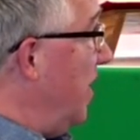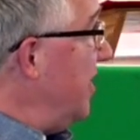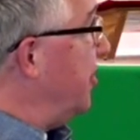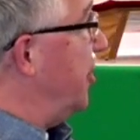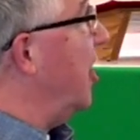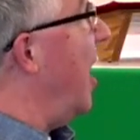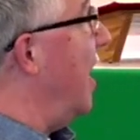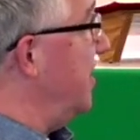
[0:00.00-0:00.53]

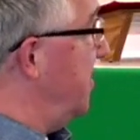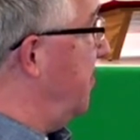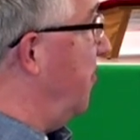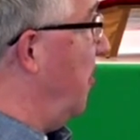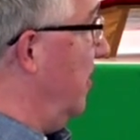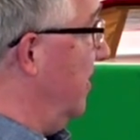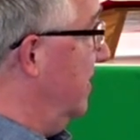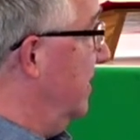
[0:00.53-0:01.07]
which
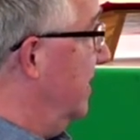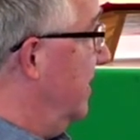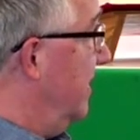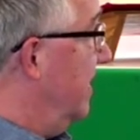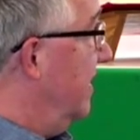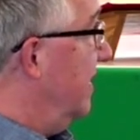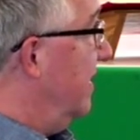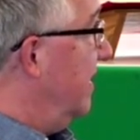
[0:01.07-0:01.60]
gospel
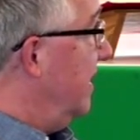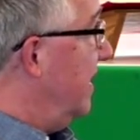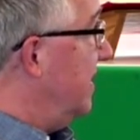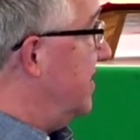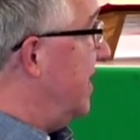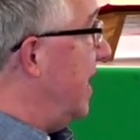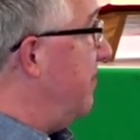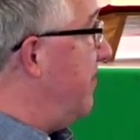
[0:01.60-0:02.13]

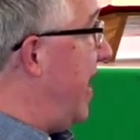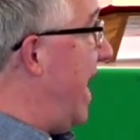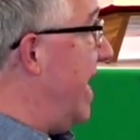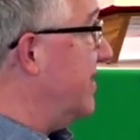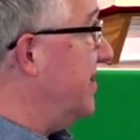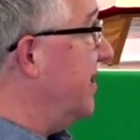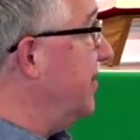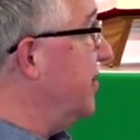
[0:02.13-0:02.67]
is a
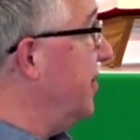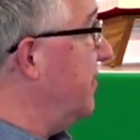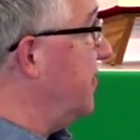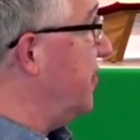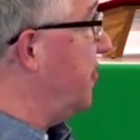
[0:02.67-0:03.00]
passage of